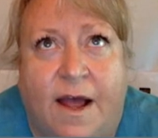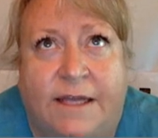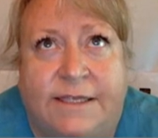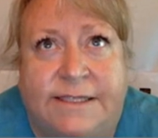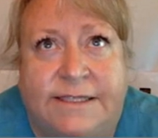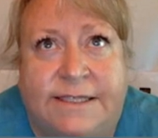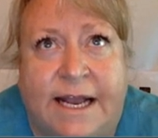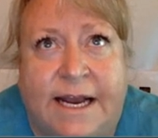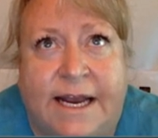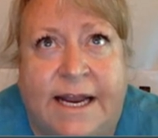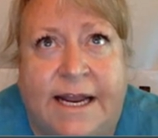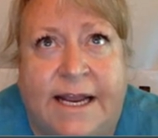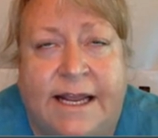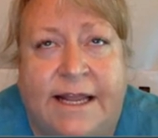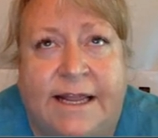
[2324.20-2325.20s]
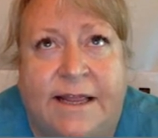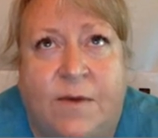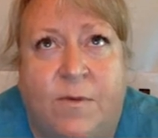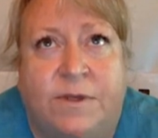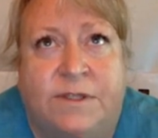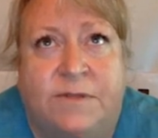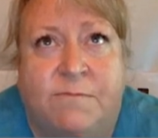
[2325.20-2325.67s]
a study that
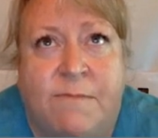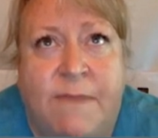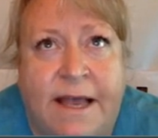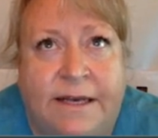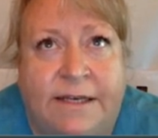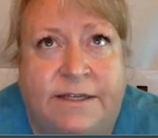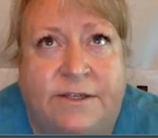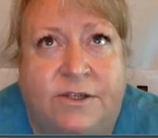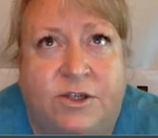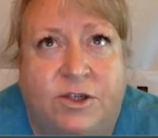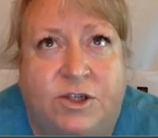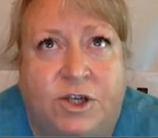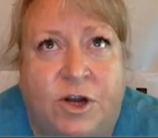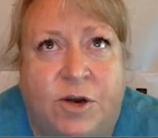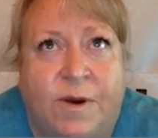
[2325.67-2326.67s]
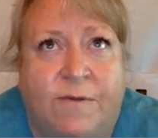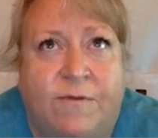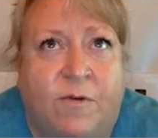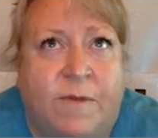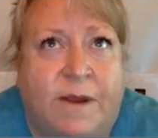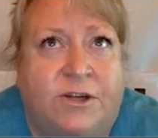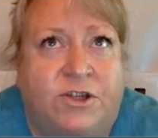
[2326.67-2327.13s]
was meant to show
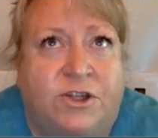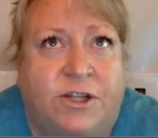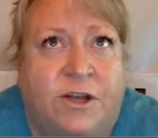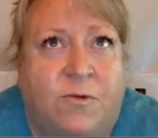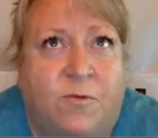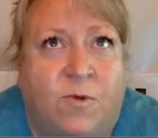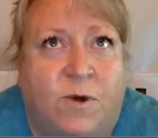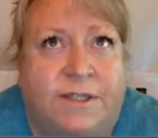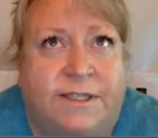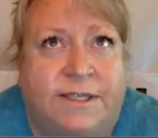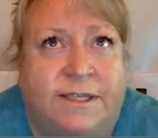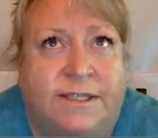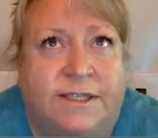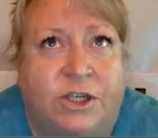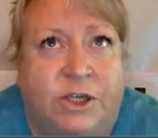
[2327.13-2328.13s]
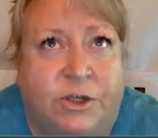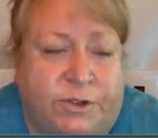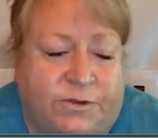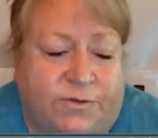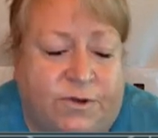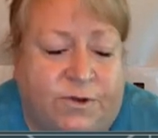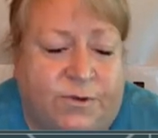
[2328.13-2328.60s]
information that wasn't
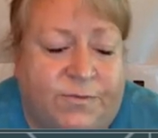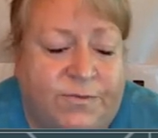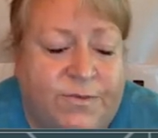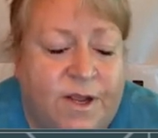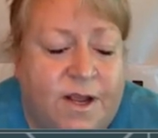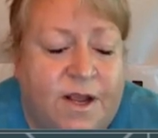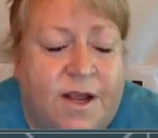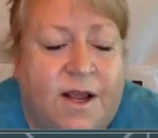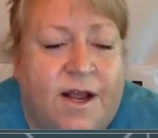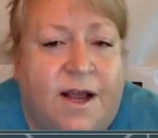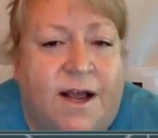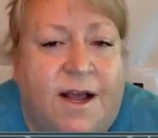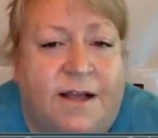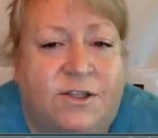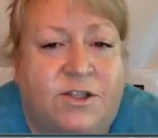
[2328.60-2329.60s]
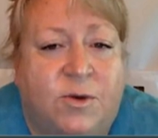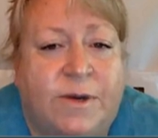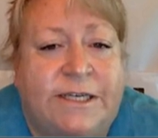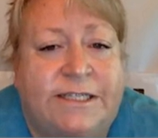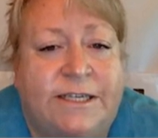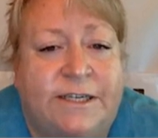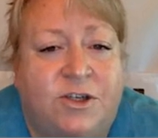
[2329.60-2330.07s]
useful. Uh, so
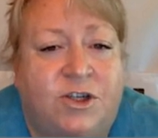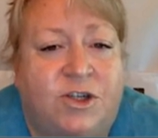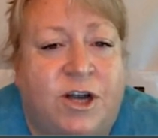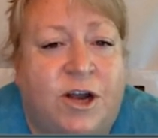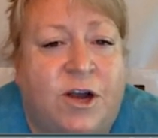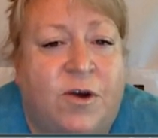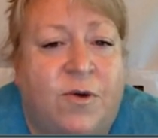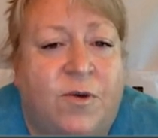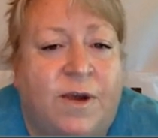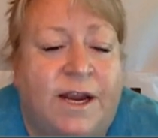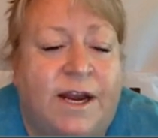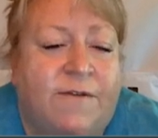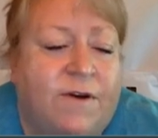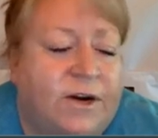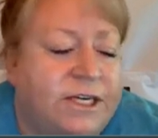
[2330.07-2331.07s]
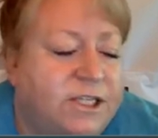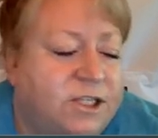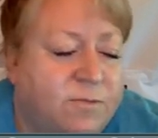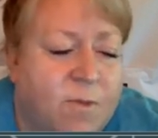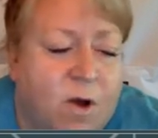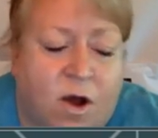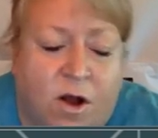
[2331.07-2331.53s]
it did show in a very
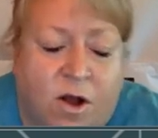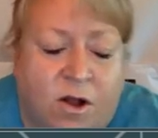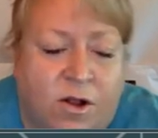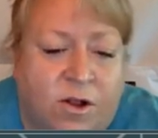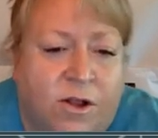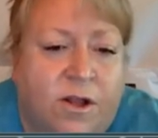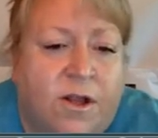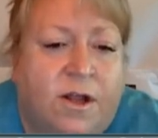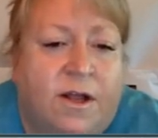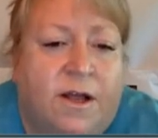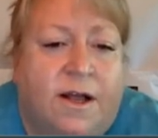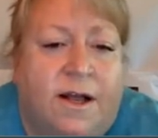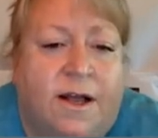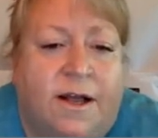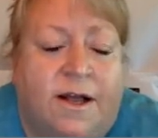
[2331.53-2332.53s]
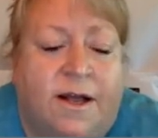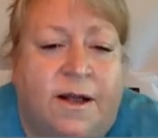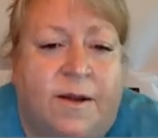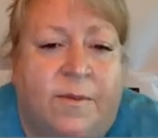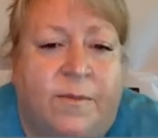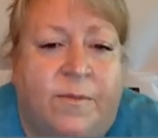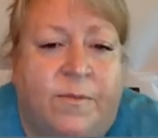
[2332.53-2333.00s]
small
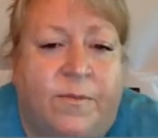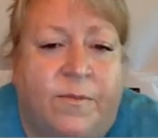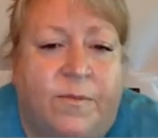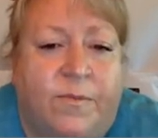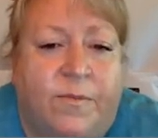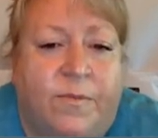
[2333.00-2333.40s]
um,